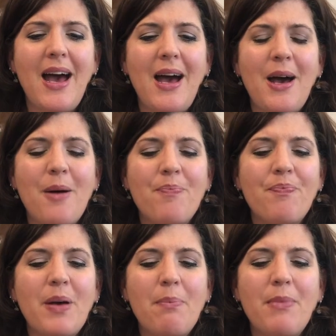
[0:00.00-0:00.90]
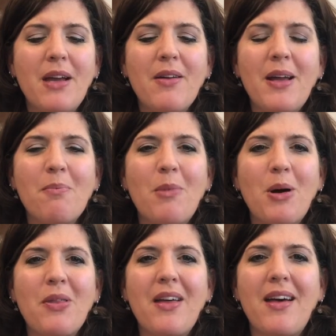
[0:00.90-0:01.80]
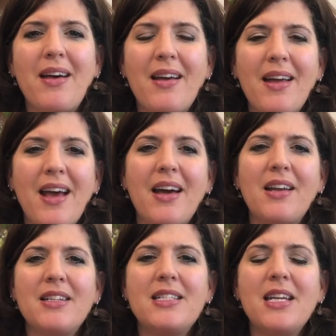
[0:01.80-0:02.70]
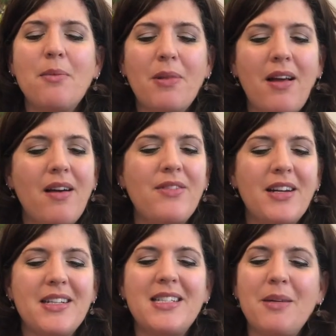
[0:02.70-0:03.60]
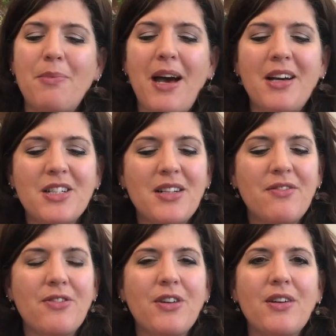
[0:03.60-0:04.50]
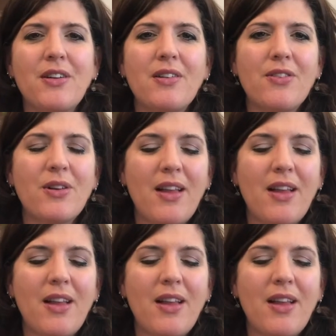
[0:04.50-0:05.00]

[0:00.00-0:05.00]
But Mary and Martha had a deep love and a deep passion for